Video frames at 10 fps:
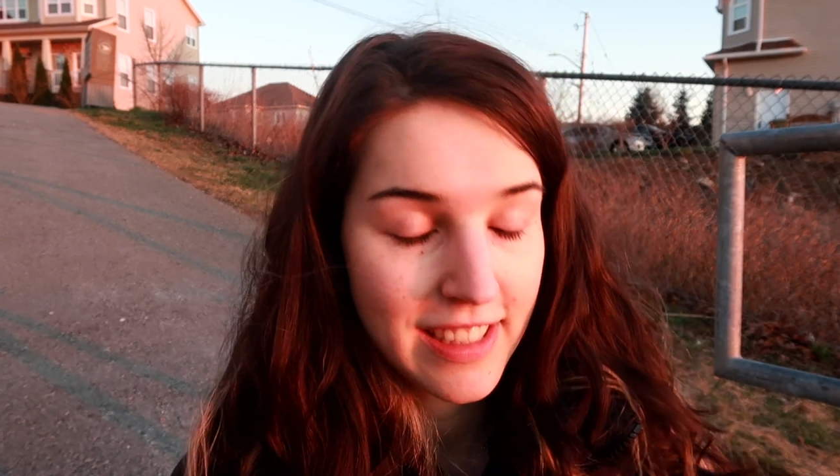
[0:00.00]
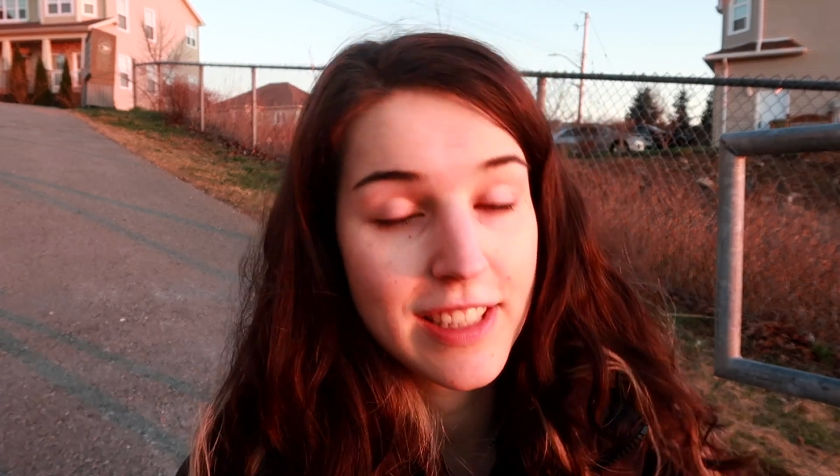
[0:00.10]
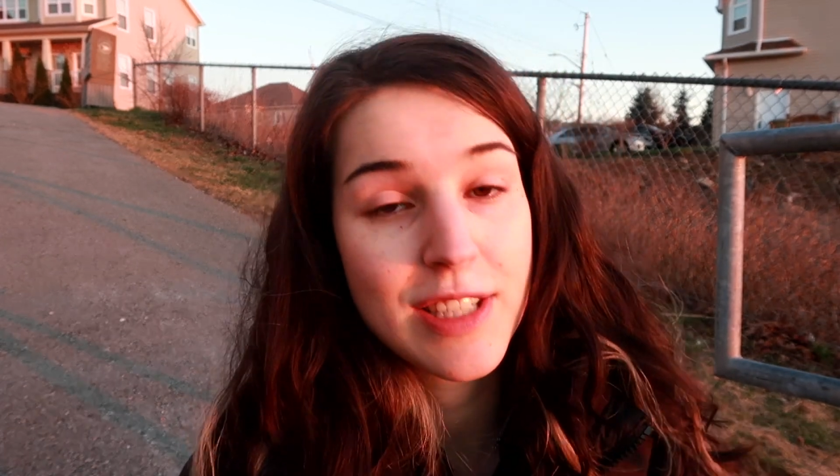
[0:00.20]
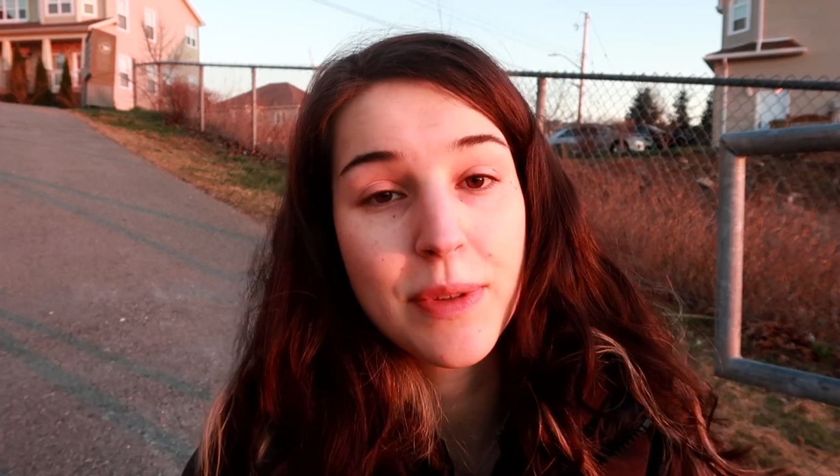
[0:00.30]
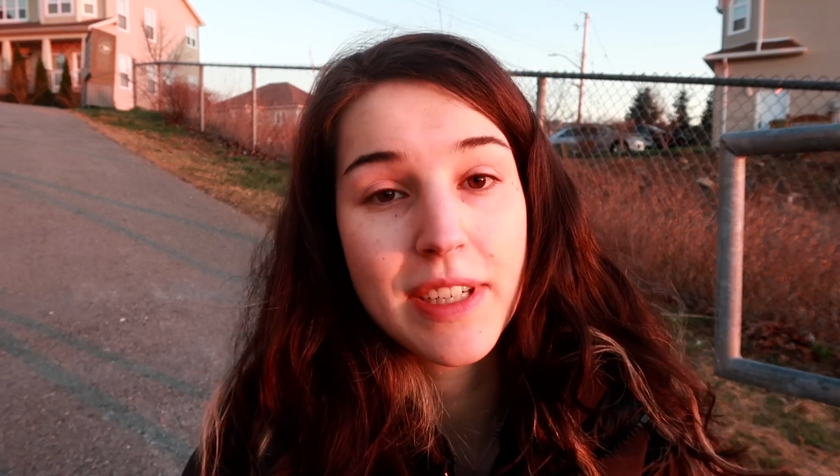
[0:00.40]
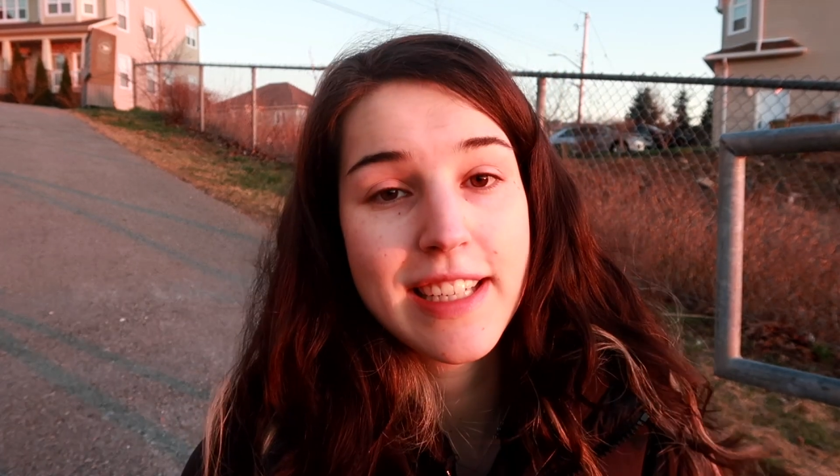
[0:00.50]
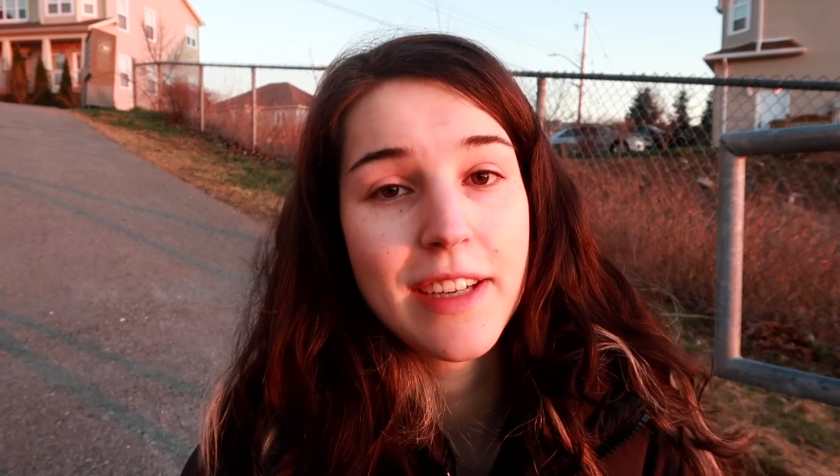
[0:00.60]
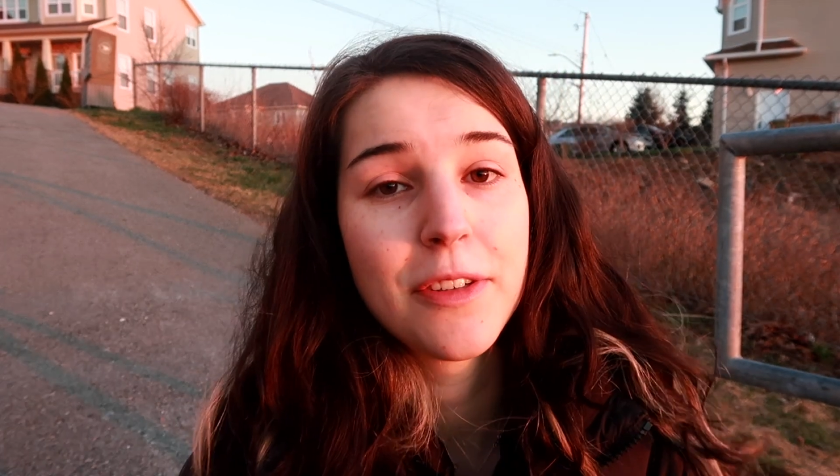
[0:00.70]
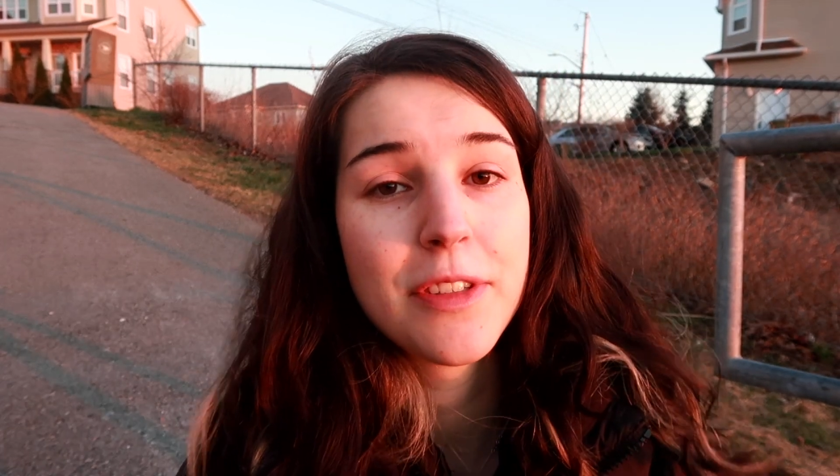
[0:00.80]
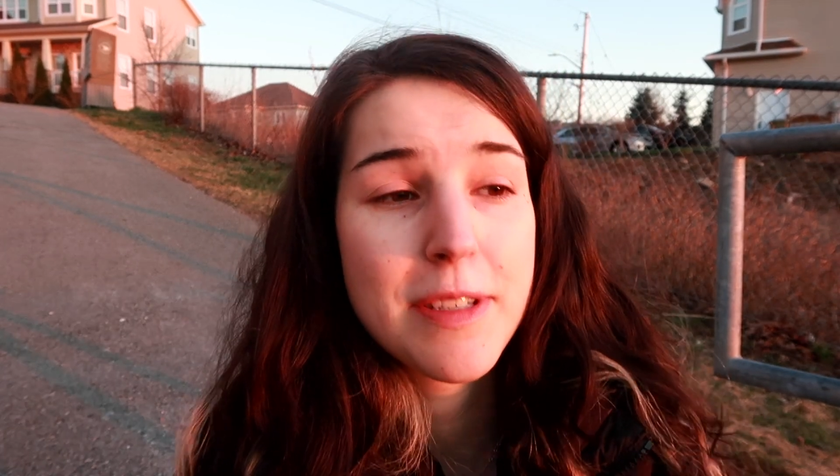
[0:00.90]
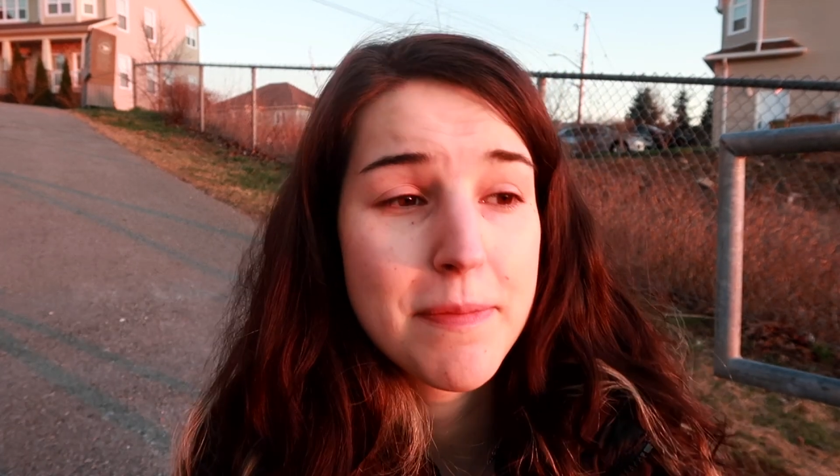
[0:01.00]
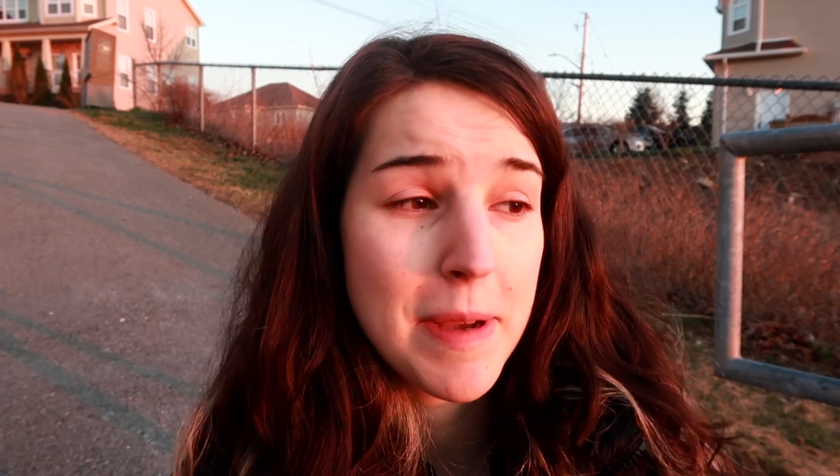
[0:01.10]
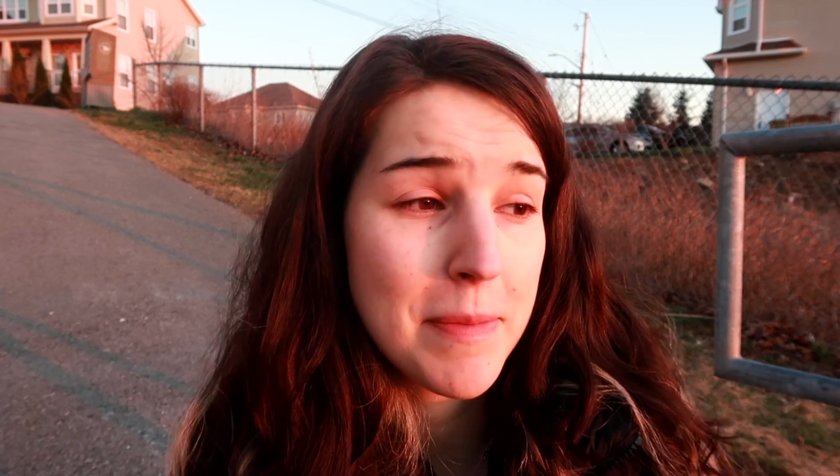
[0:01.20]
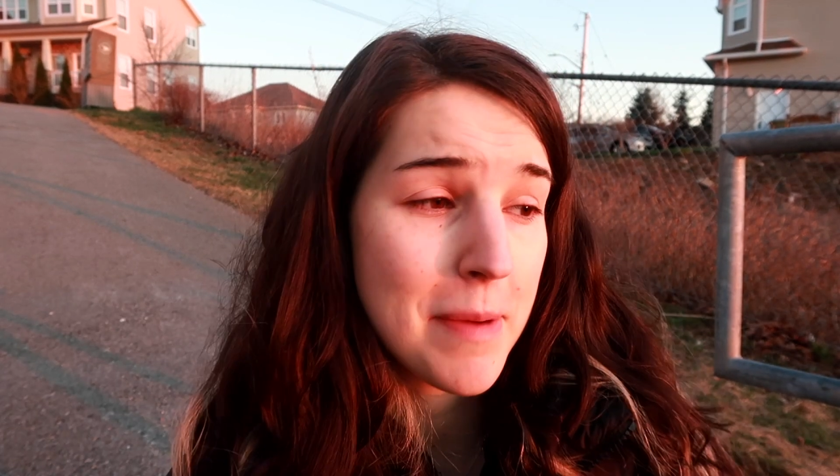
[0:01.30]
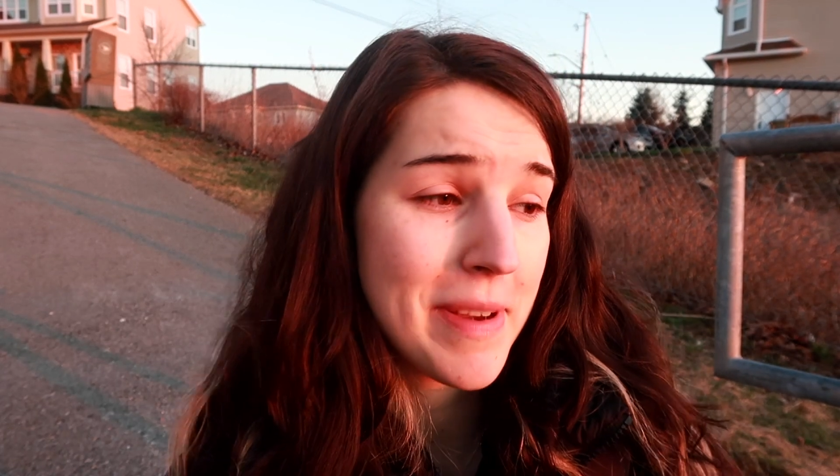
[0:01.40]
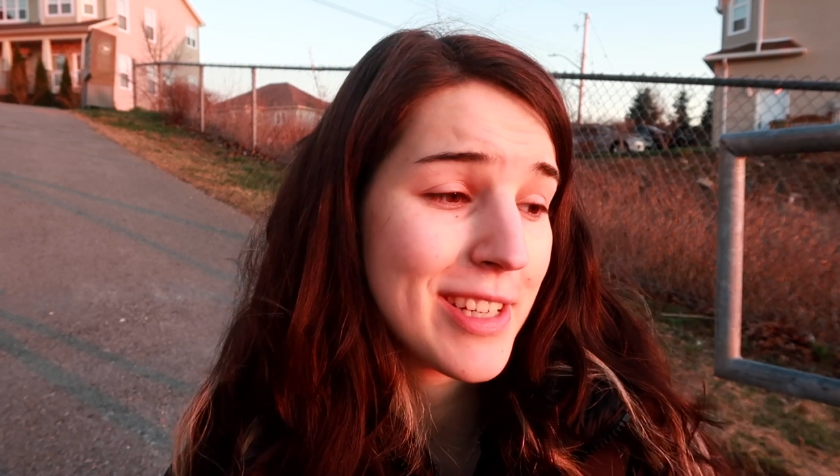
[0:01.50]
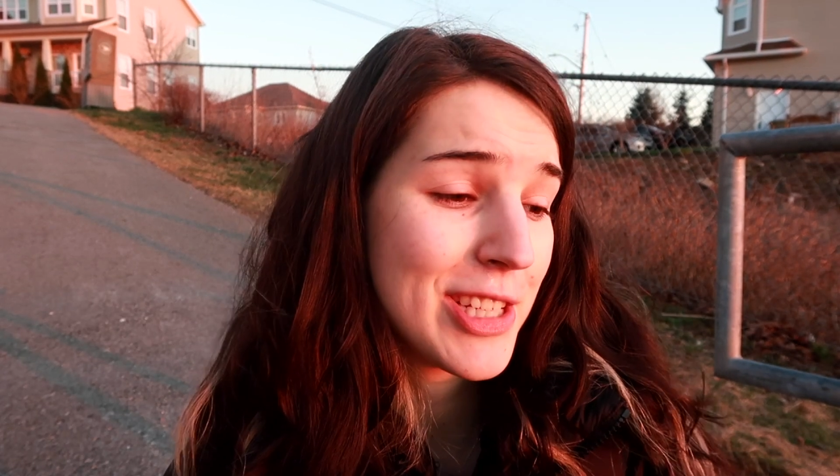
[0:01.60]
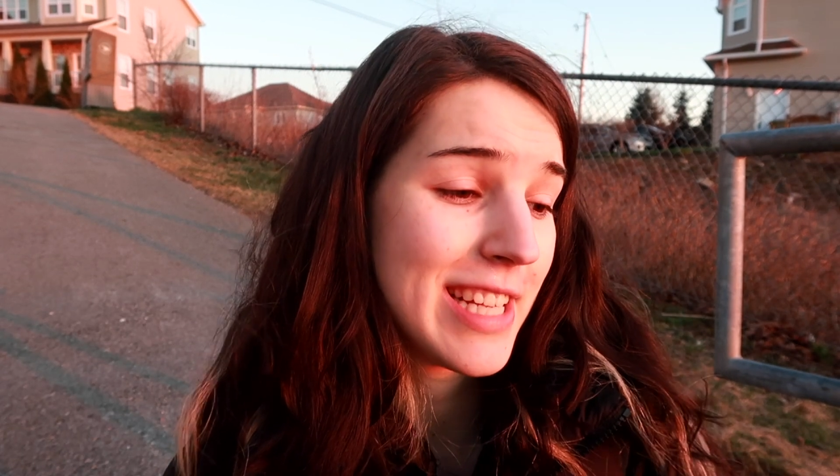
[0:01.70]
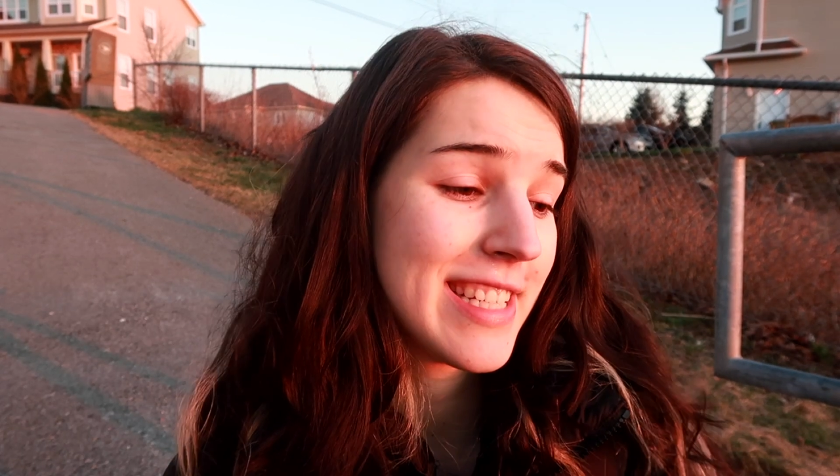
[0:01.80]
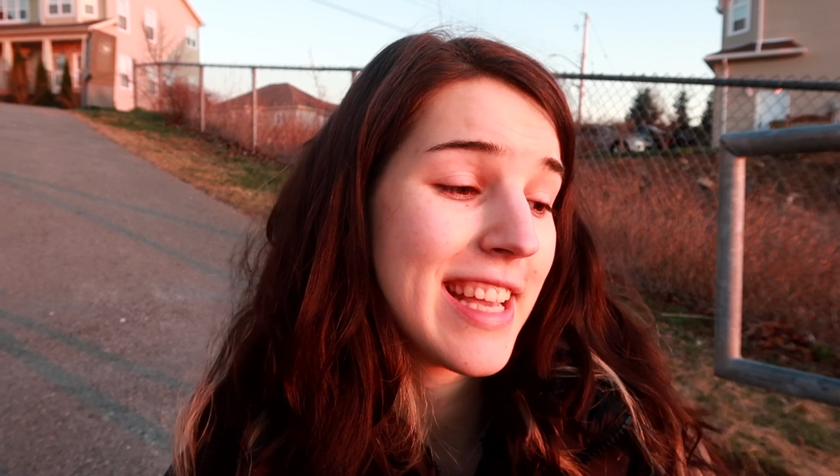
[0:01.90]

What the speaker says: this worked out. My mom actually had to